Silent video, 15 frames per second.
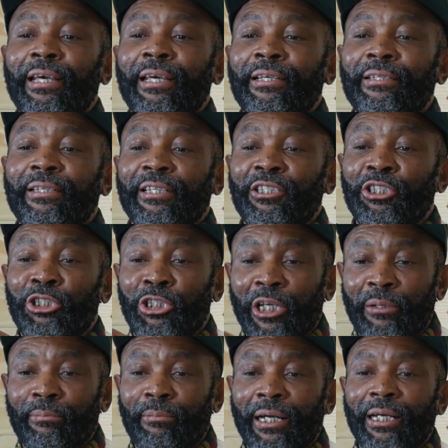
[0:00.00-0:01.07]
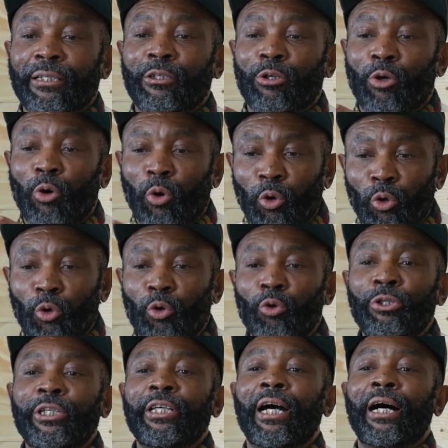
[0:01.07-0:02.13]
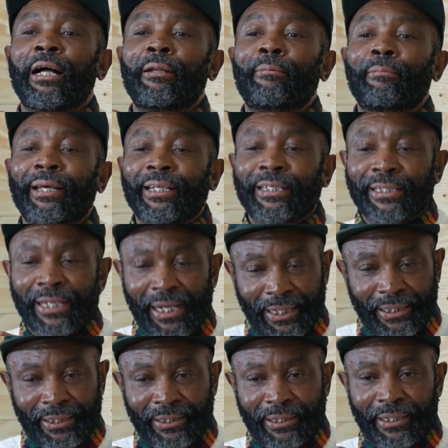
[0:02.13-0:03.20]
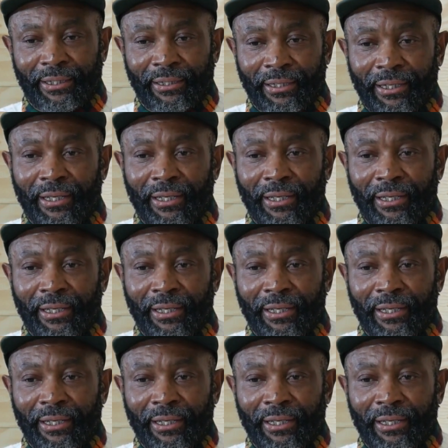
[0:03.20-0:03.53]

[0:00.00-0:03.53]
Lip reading: is a German colonial mentality,